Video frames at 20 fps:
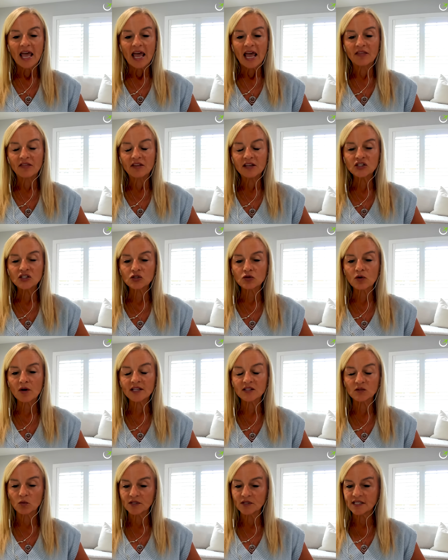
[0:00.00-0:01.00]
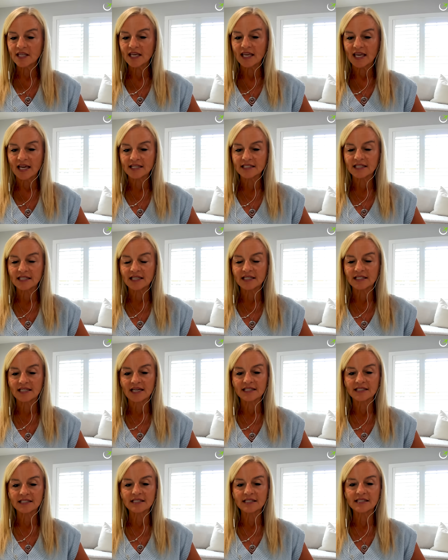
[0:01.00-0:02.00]
And these strains, once they get to the
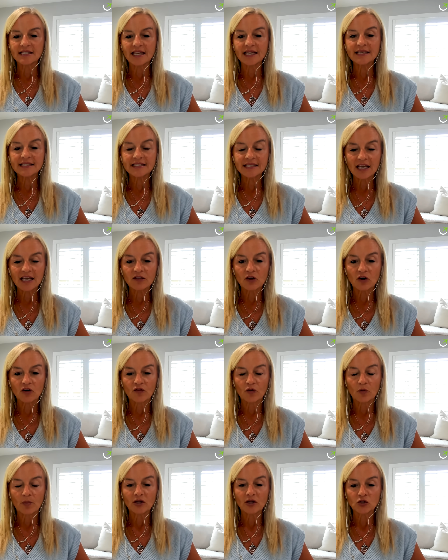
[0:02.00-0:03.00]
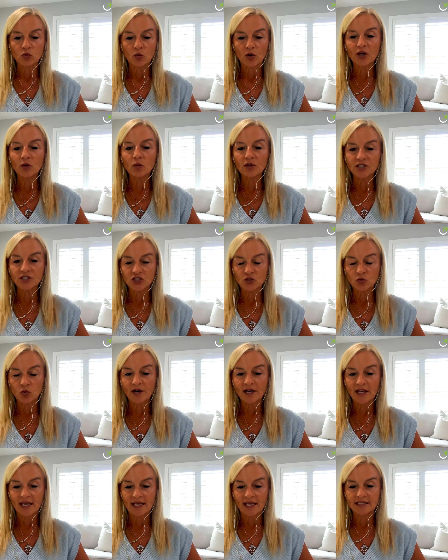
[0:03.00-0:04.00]
intestines, they stay there for about 21 to
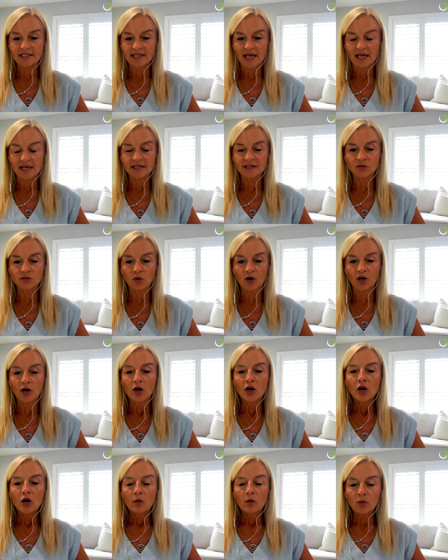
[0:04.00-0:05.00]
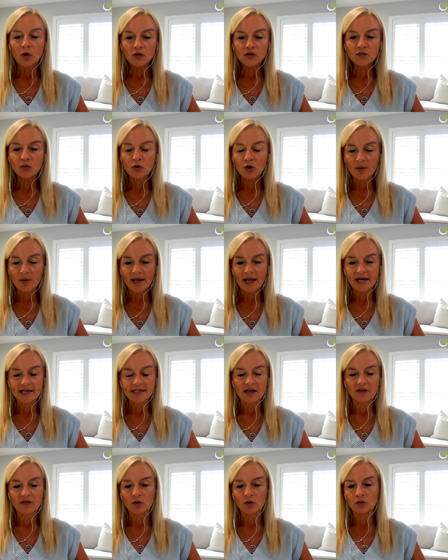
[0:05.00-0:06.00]
28 days, where most
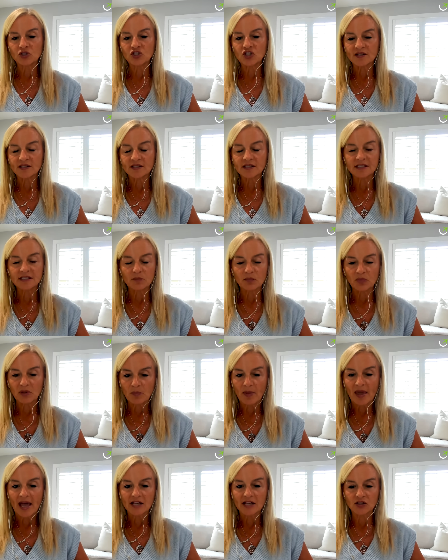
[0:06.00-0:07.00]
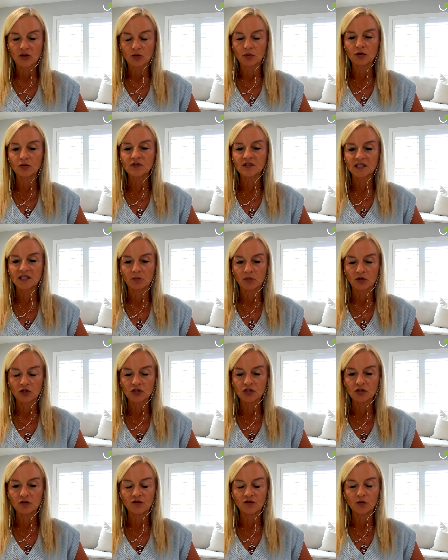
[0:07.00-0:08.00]
probiotics out there would just simply pass through, similar
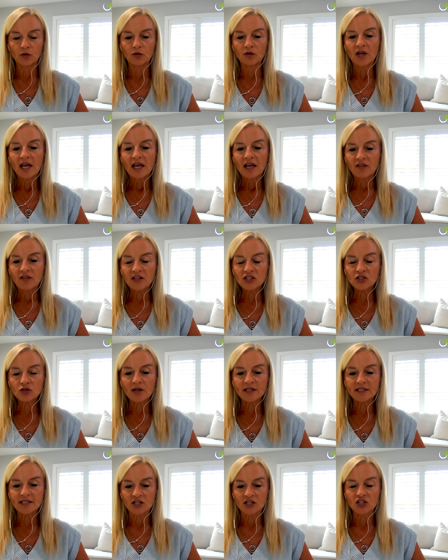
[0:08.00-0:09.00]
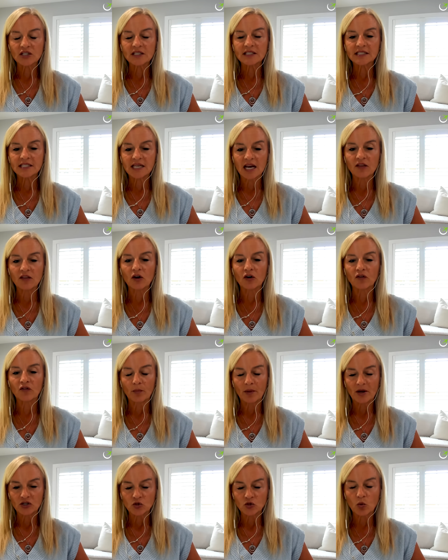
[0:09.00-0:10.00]
to food. These strains actually stay there for
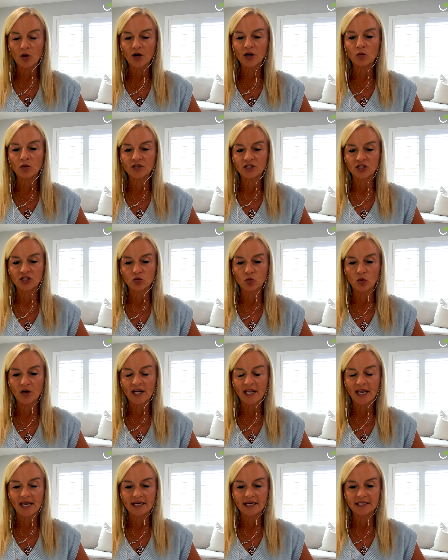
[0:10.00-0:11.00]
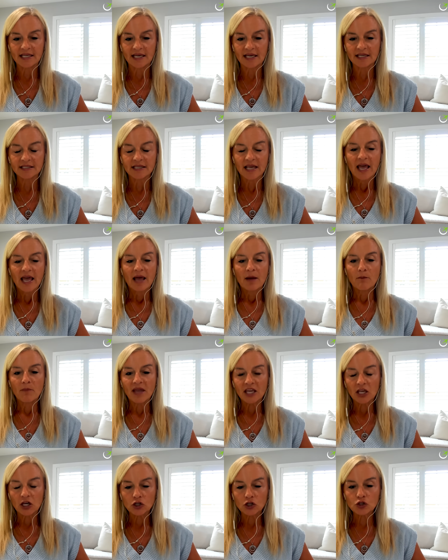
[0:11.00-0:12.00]
about 21 to 28 days,
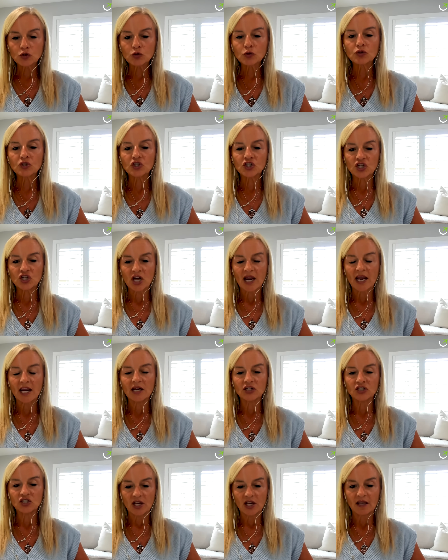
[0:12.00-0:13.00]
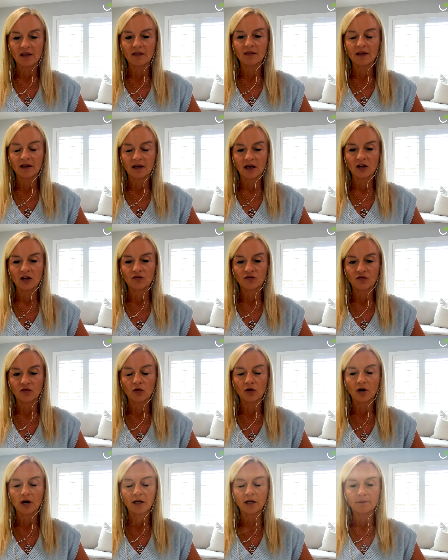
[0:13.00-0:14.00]
making a true change in the gut
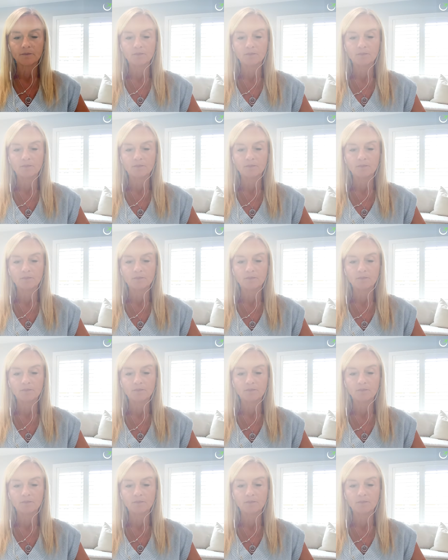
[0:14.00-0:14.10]
flora.